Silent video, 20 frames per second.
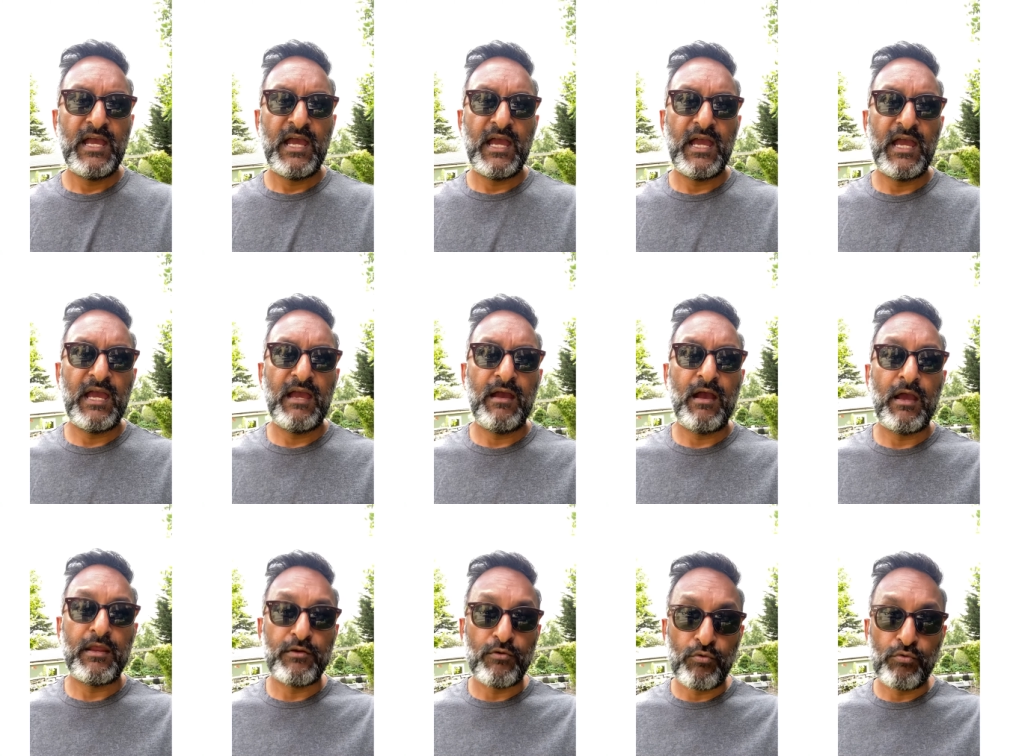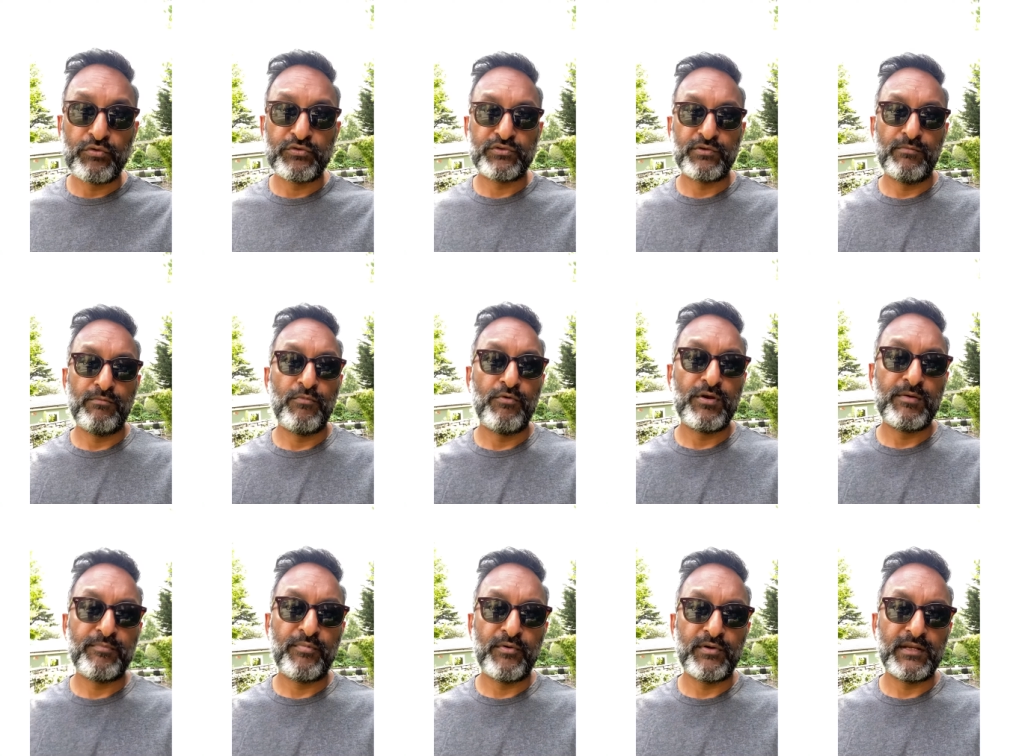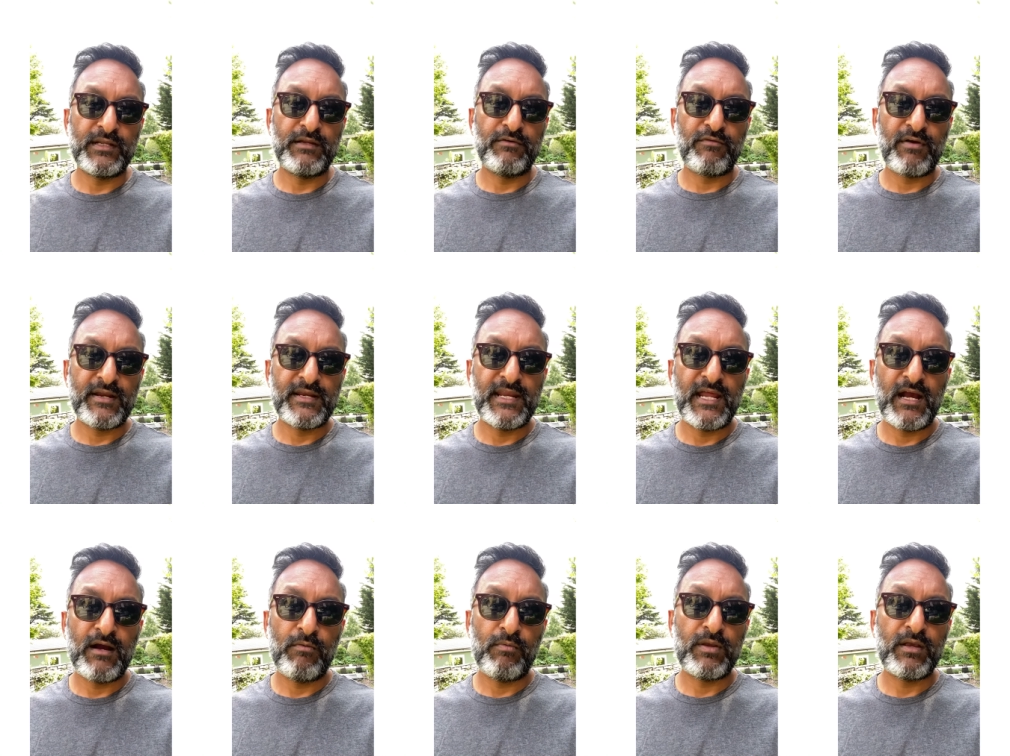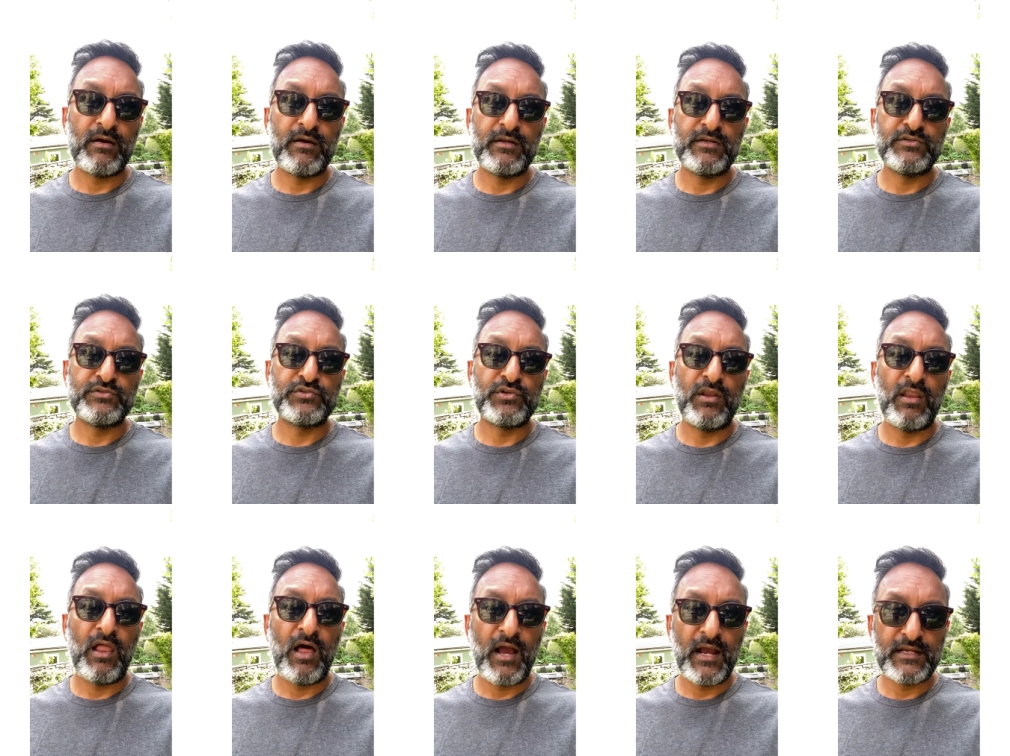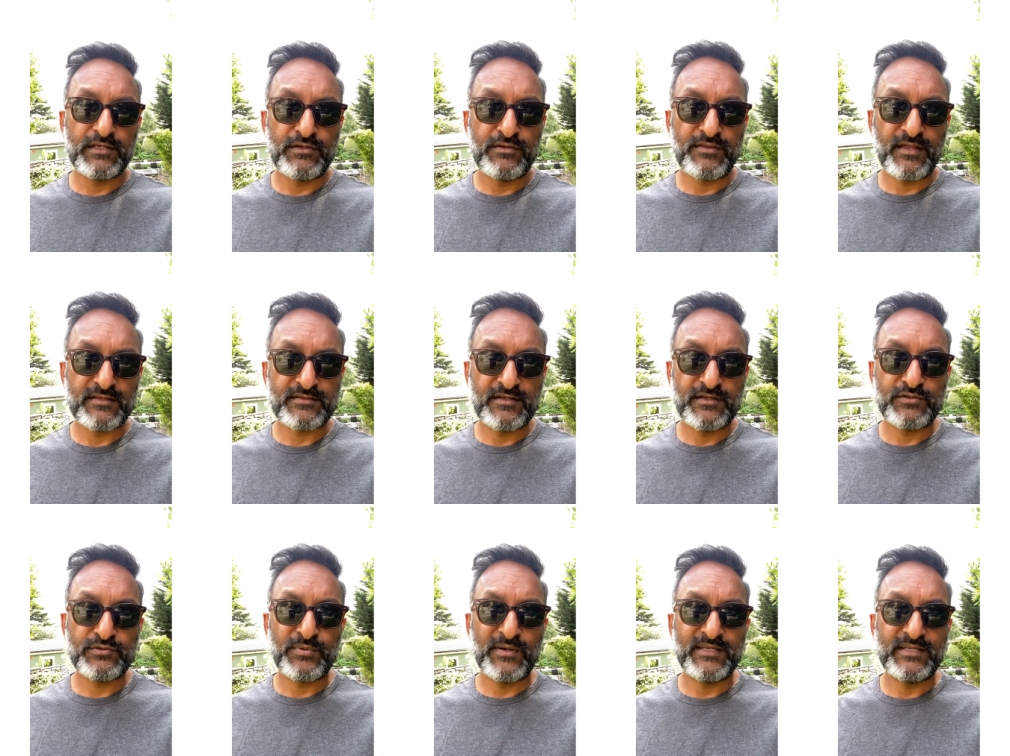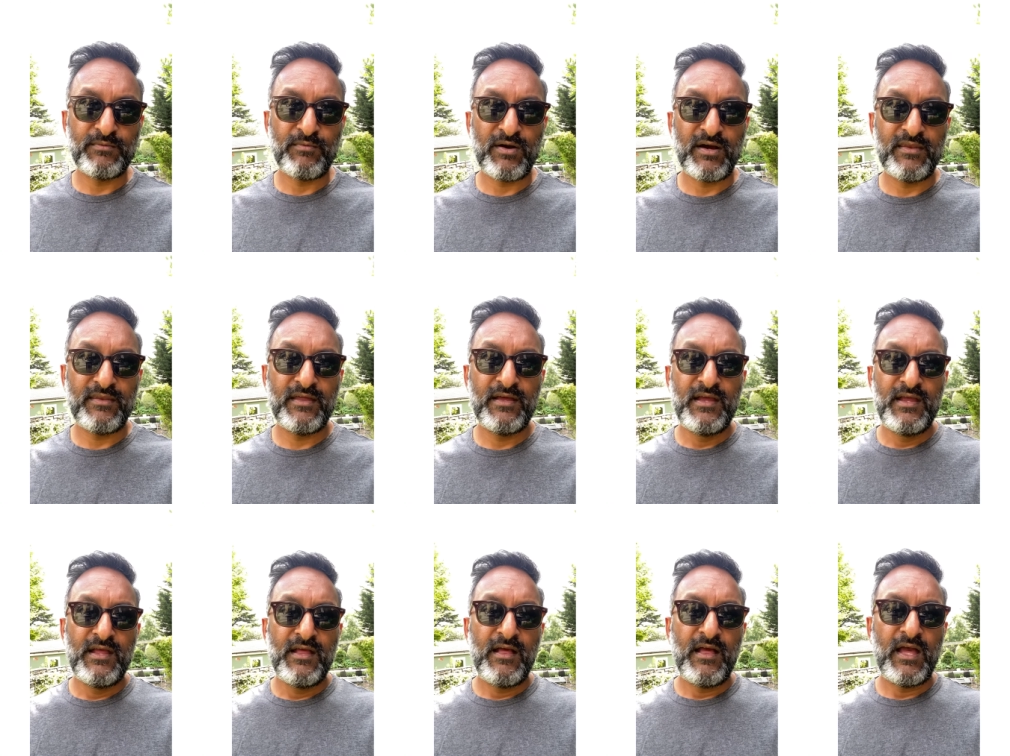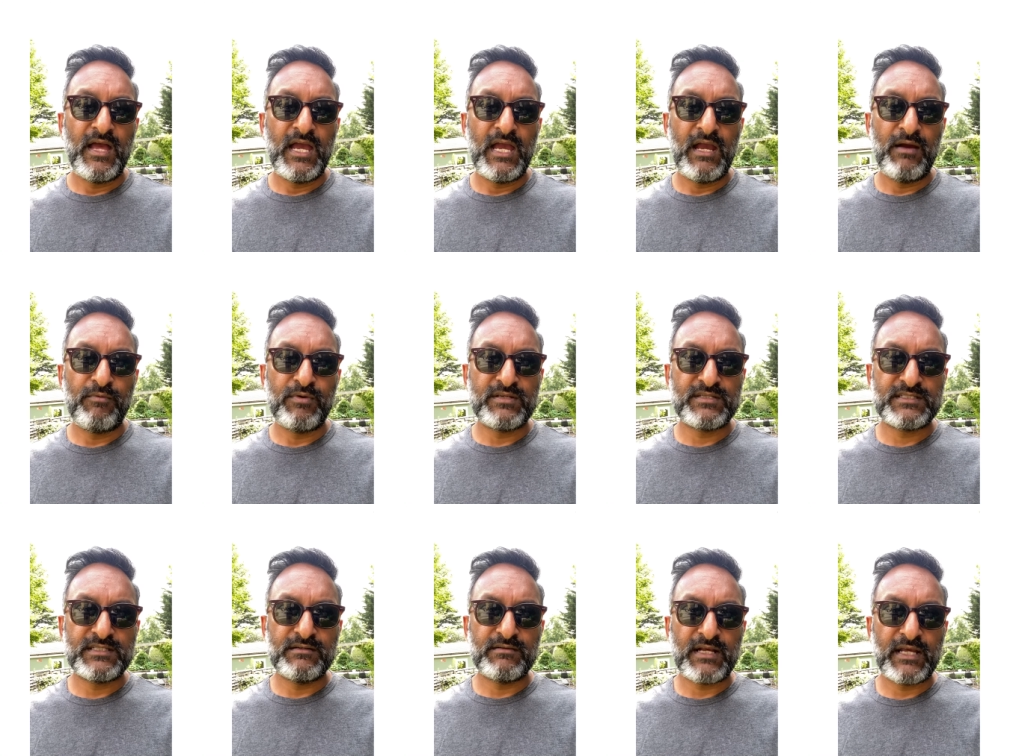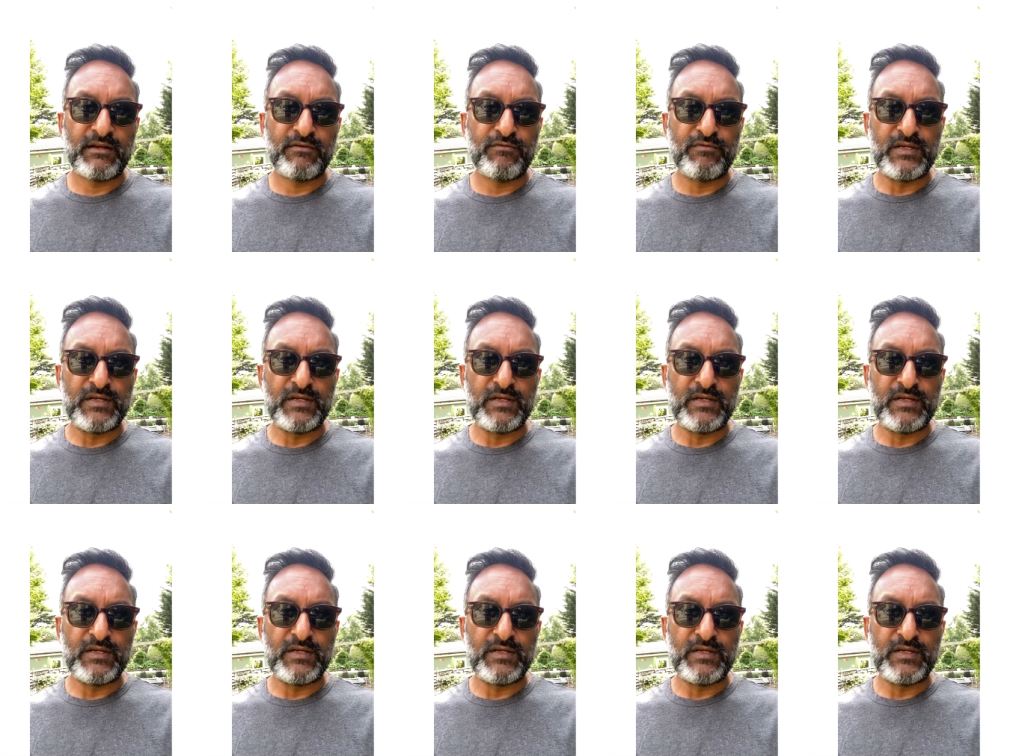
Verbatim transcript: uh, and also more importantly, right now we are in July 2021. Uh, we're still kind of